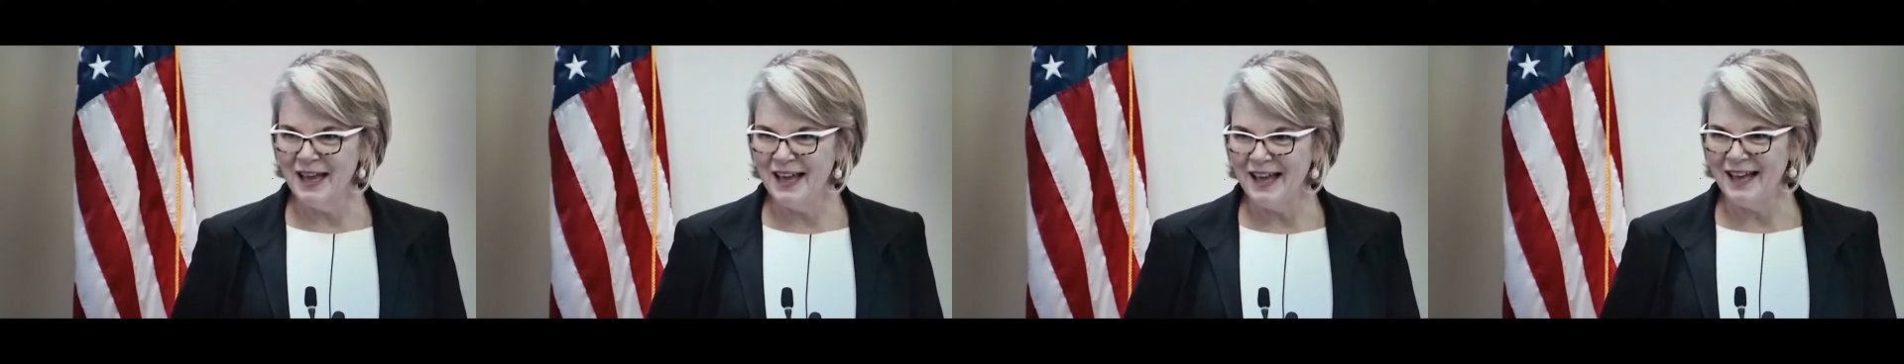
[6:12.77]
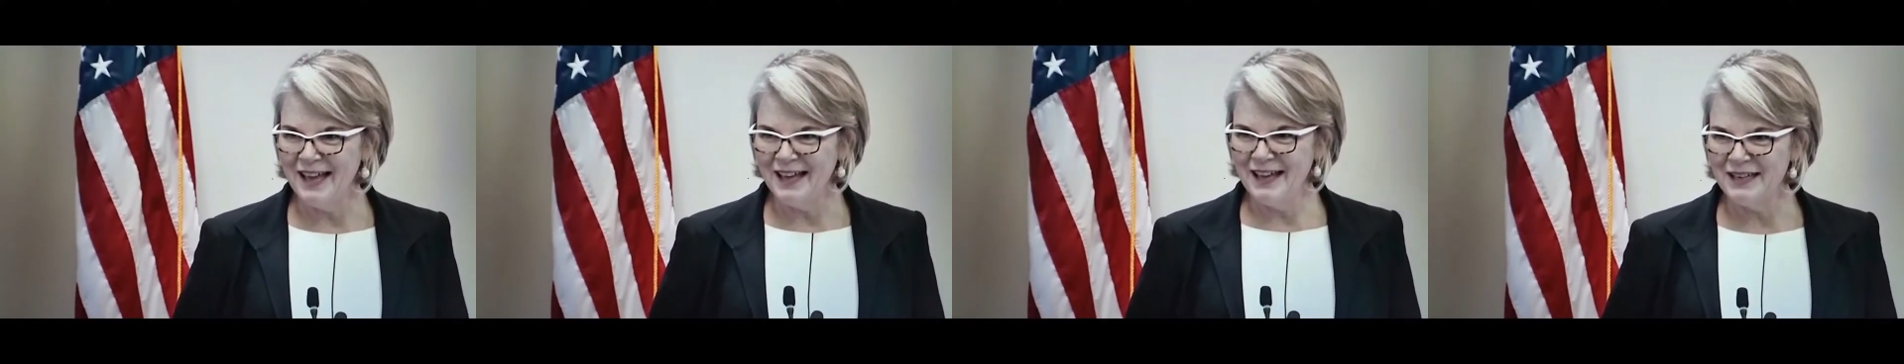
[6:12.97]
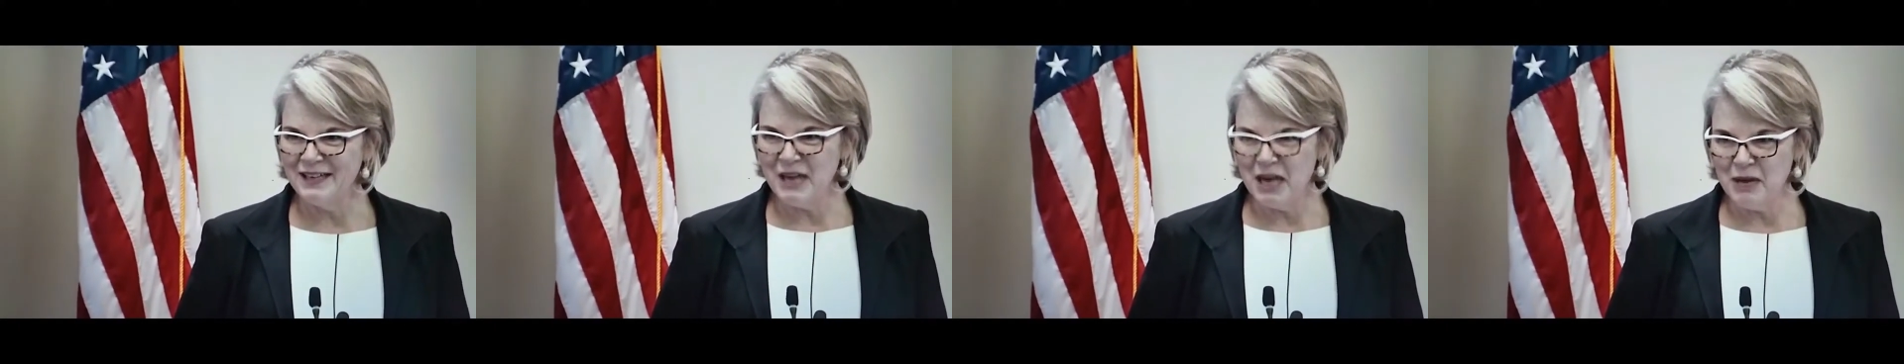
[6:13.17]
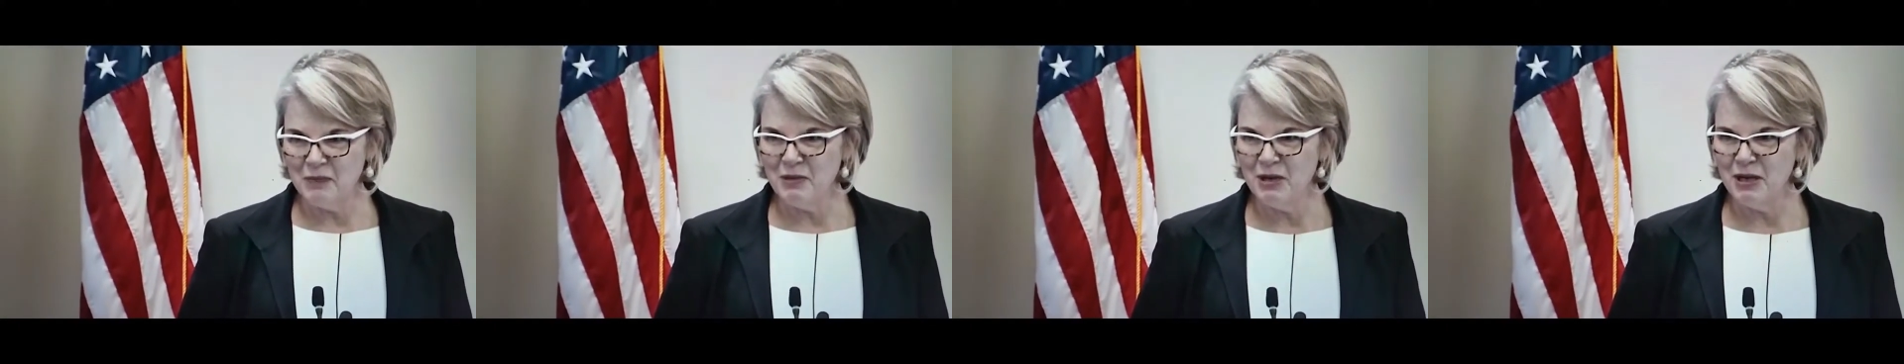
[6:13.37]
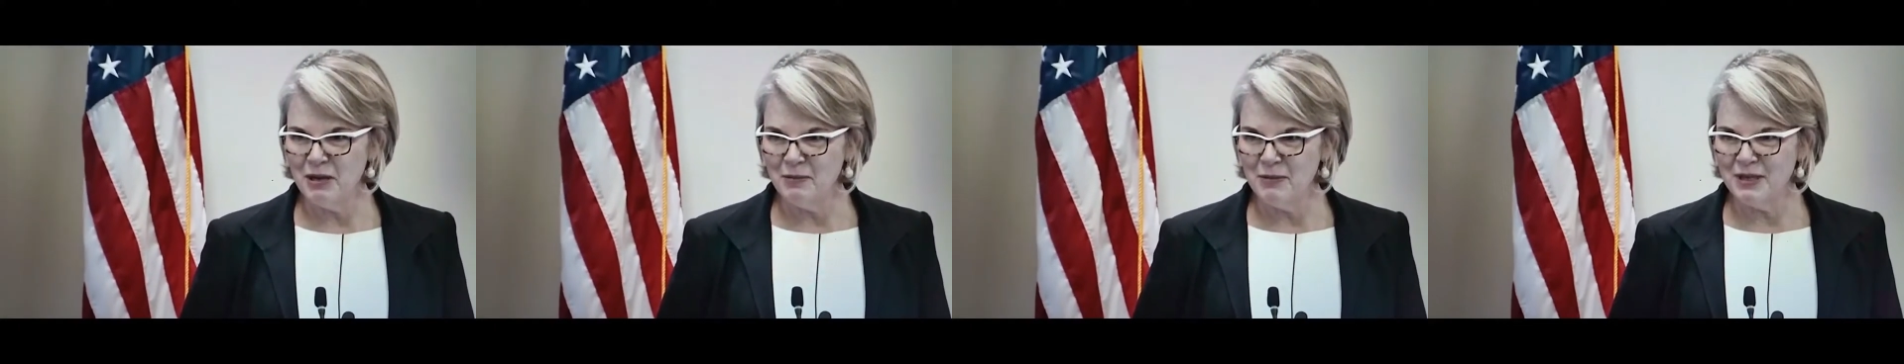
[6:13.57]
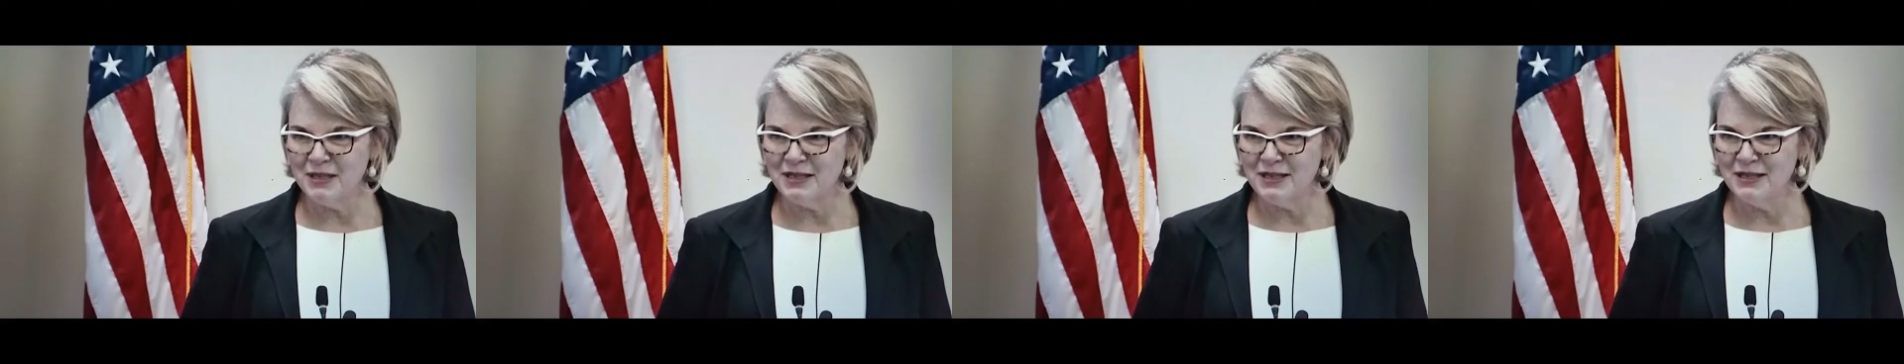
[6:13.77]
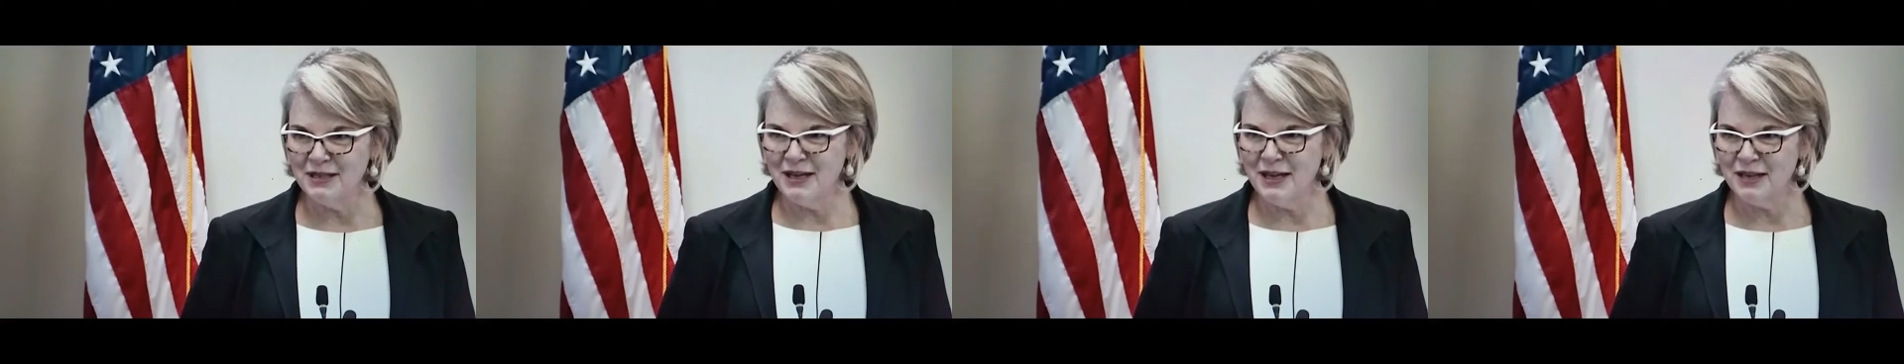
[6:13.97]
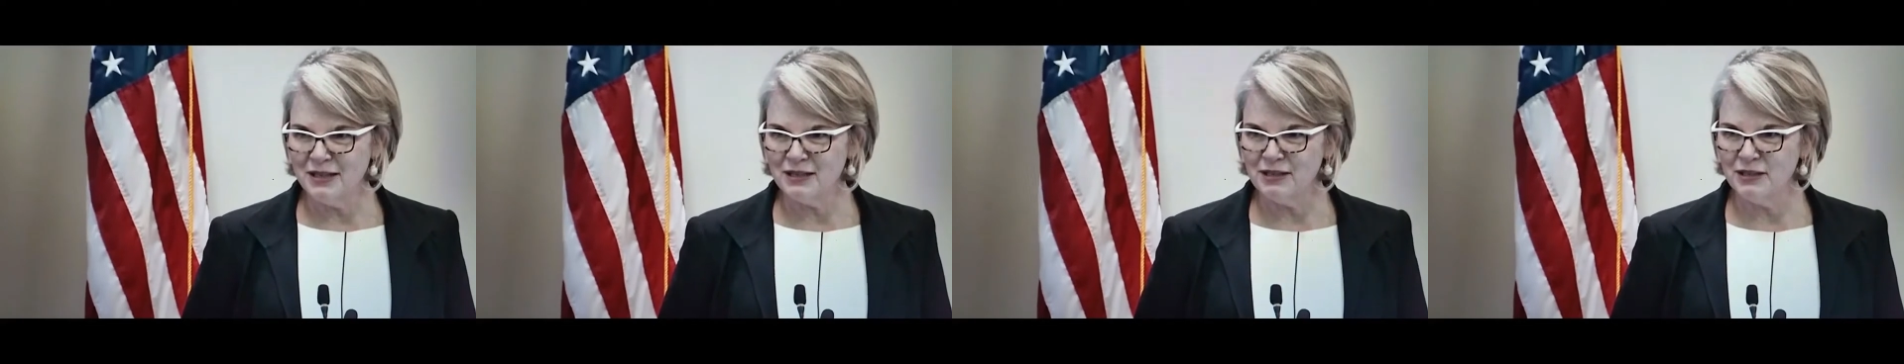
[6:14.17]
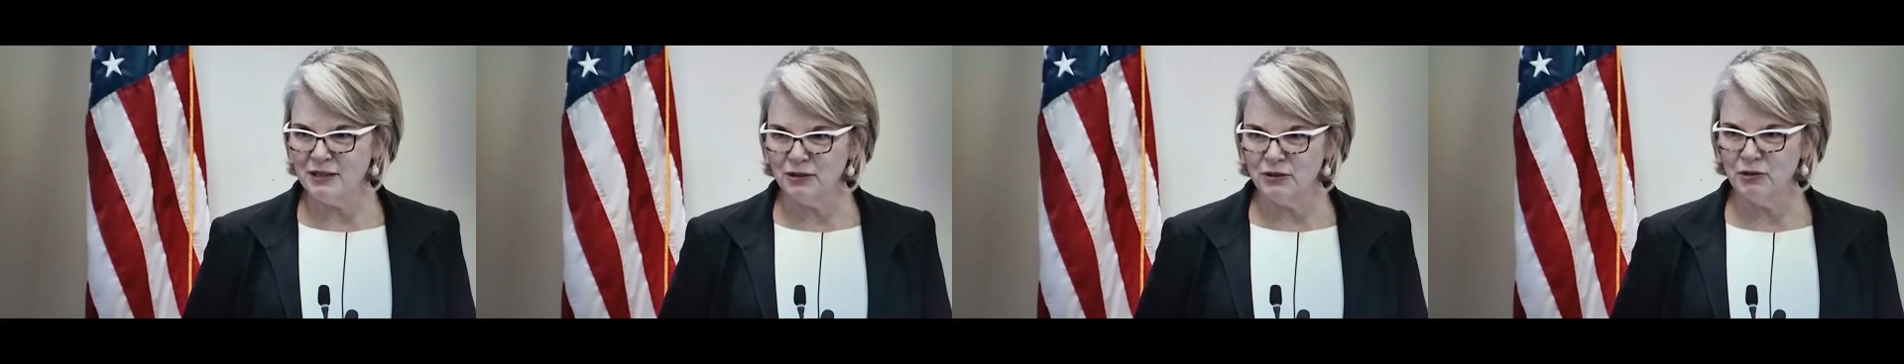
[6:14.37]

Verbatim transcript: uh, name him as the next